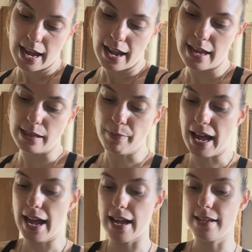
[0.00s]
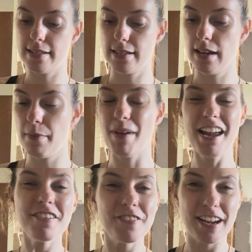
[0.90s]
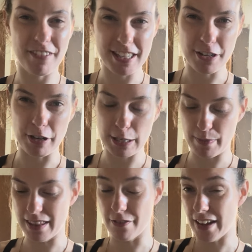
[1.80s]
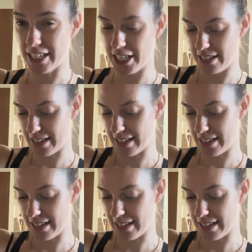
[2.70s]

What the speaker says: In the past, My favorite's always been the veggies,